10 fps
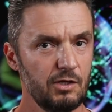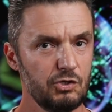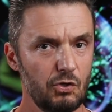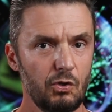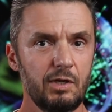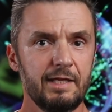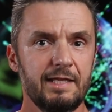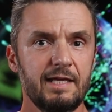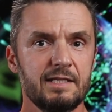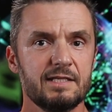You only
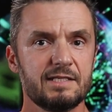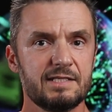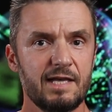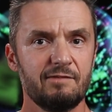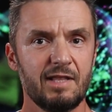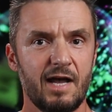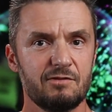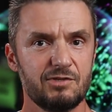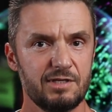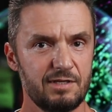need
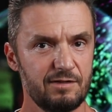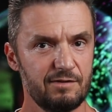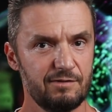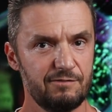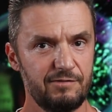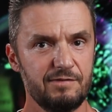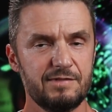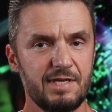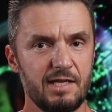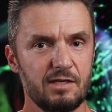
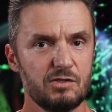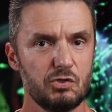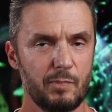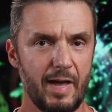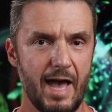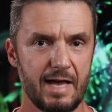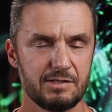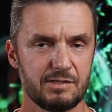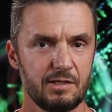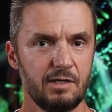750 to
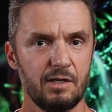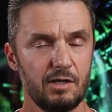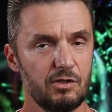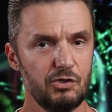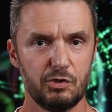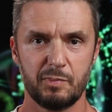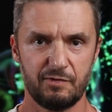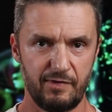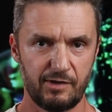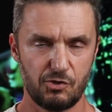pass, not
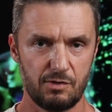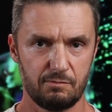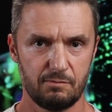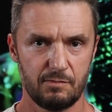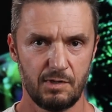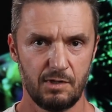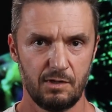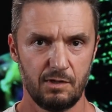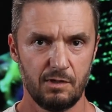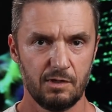perfection.
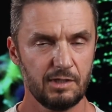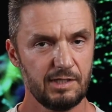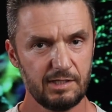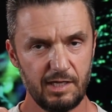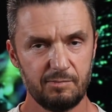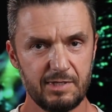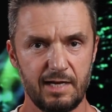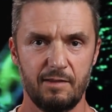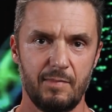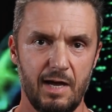Keep
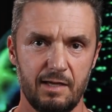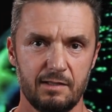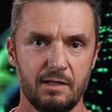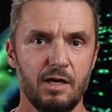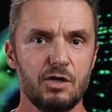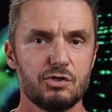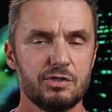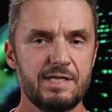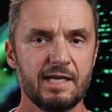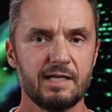that in mind.
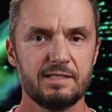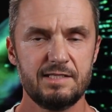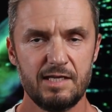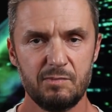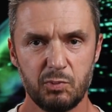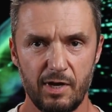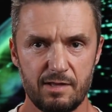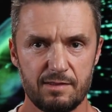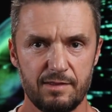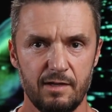So take a deep
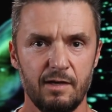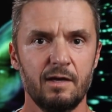breath,